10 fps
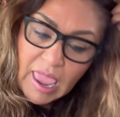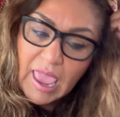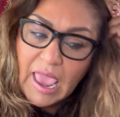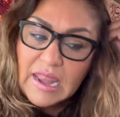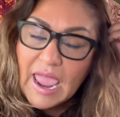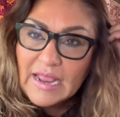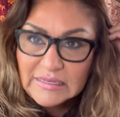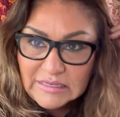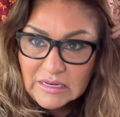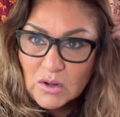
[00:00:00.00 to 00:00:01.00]
And I
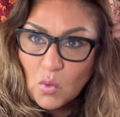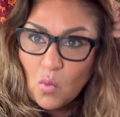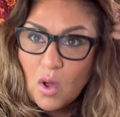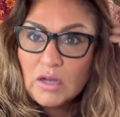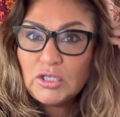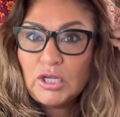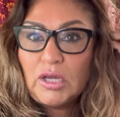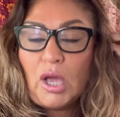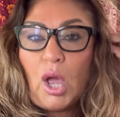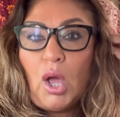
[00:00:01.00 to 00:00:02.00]
didn't want to
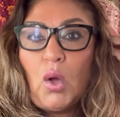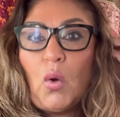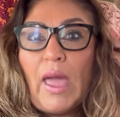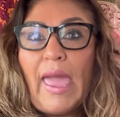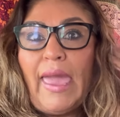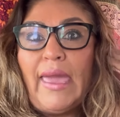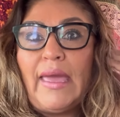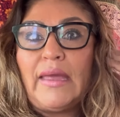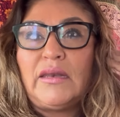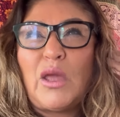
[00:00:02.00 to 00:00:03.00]
go
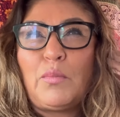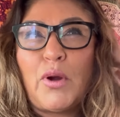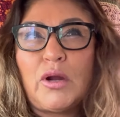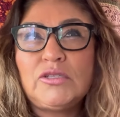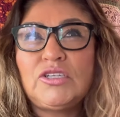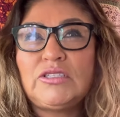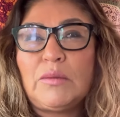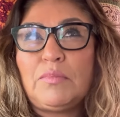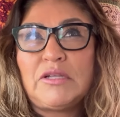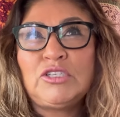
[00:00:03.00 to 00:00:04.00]
and purchase a
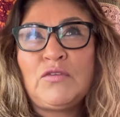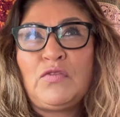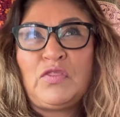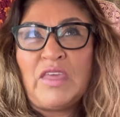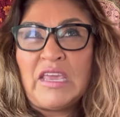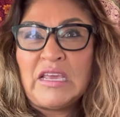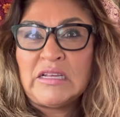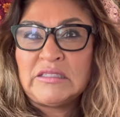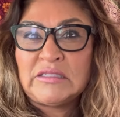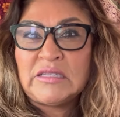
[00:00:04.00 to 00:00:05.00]
bunch of
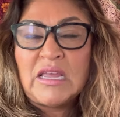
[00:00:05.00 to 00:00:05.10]
things